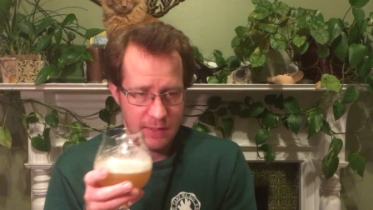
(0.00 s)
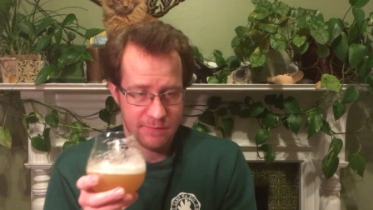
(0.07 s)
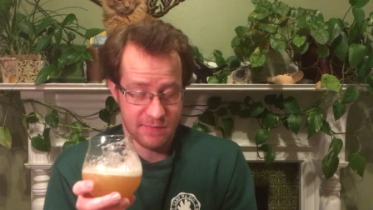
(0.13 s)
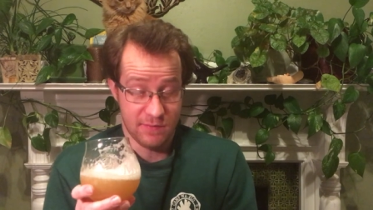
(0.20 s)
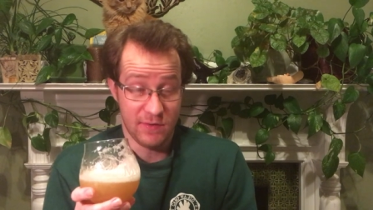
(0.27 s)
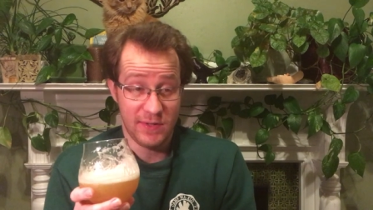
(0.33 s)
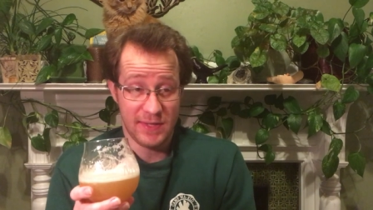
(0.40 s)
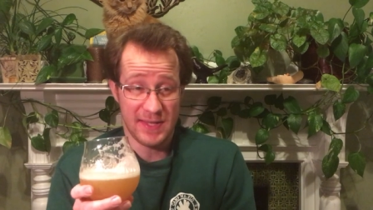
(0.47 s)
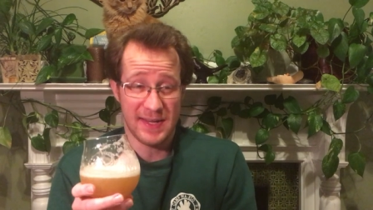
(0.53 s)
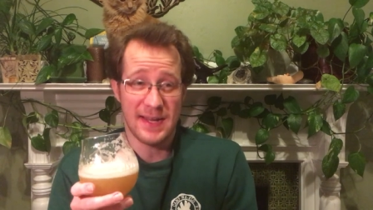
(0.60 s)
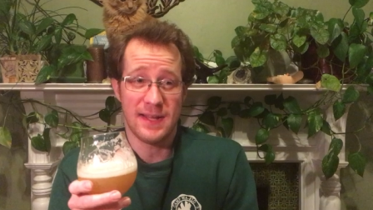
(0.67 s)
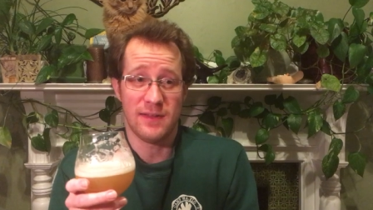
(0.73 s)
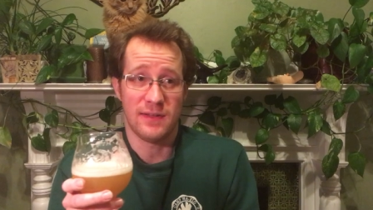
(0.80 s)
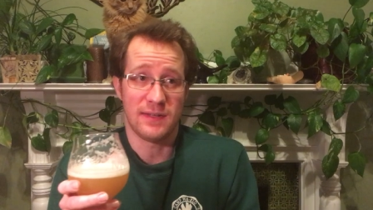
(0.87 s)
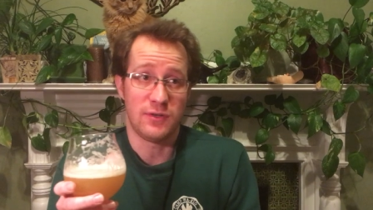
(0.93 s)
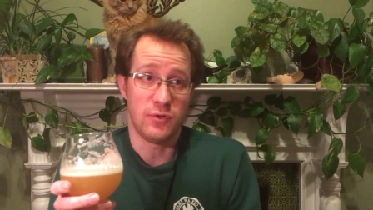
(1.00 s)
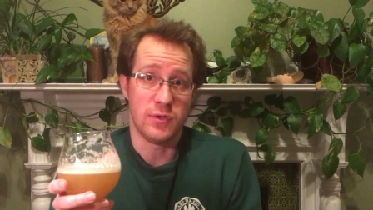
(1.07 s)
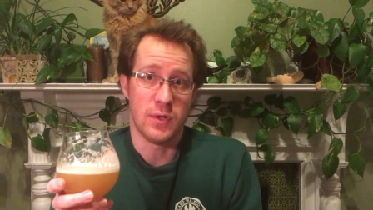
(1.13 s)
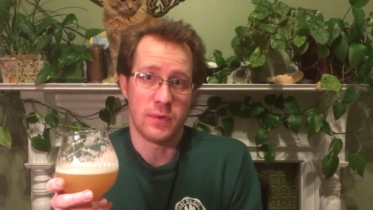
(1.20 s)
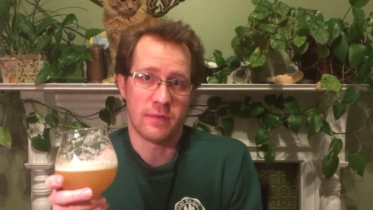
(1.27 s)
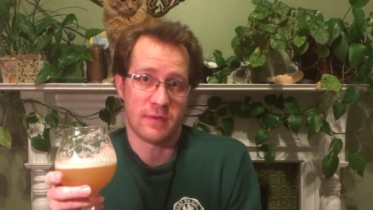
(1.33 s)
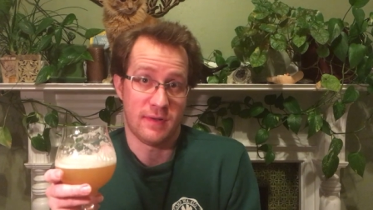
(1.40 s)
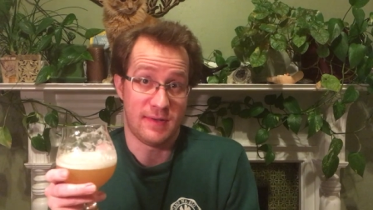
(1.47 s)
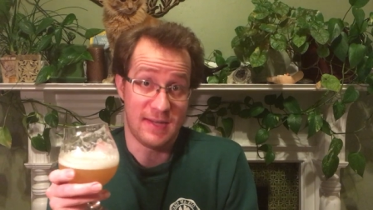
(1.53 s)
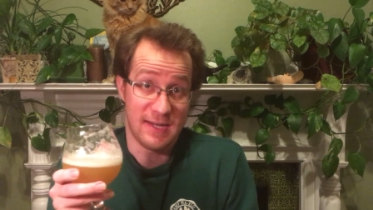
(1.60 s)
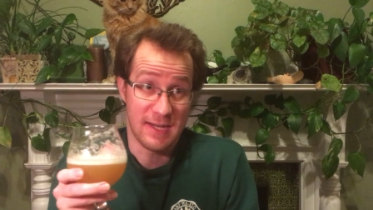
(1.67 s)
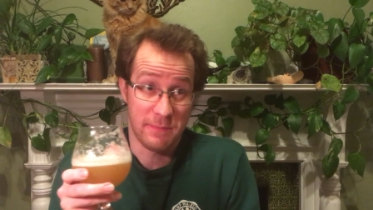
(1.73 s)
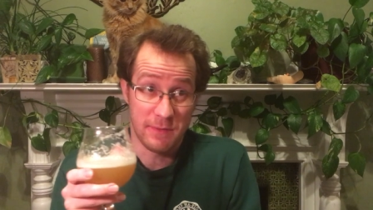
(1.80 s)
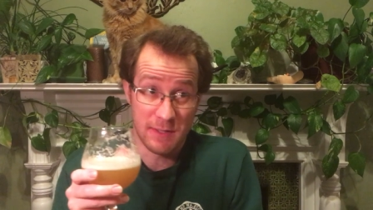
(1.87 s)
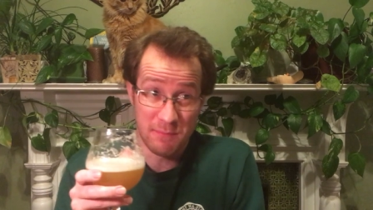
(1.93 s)
If I really inhale, I do notice a
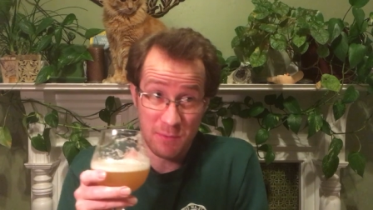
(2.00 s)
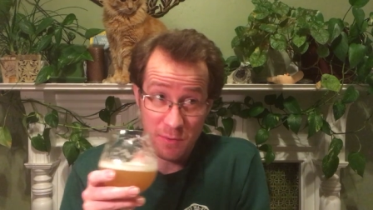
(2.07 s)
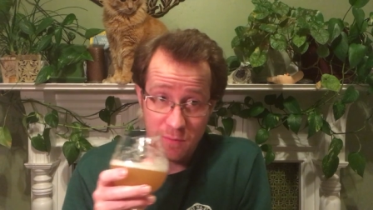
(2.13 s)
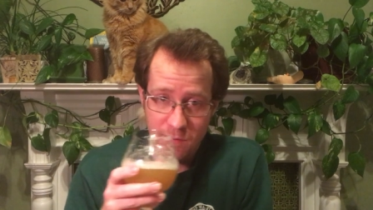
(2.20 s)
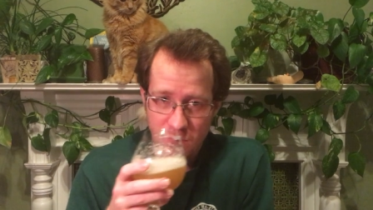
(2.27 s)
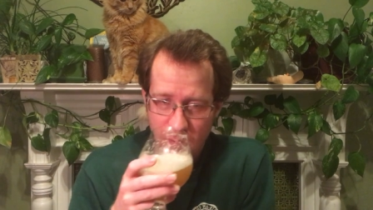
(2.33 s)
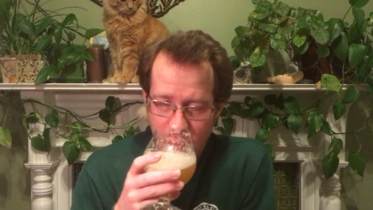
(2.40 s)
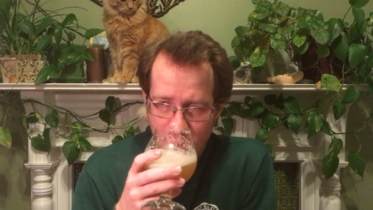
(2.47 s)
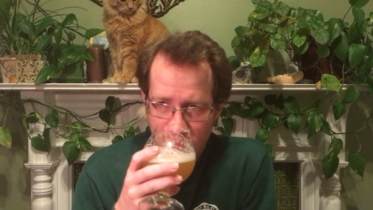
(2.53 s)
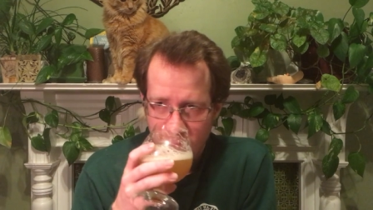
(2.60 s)
teeny bit of booze.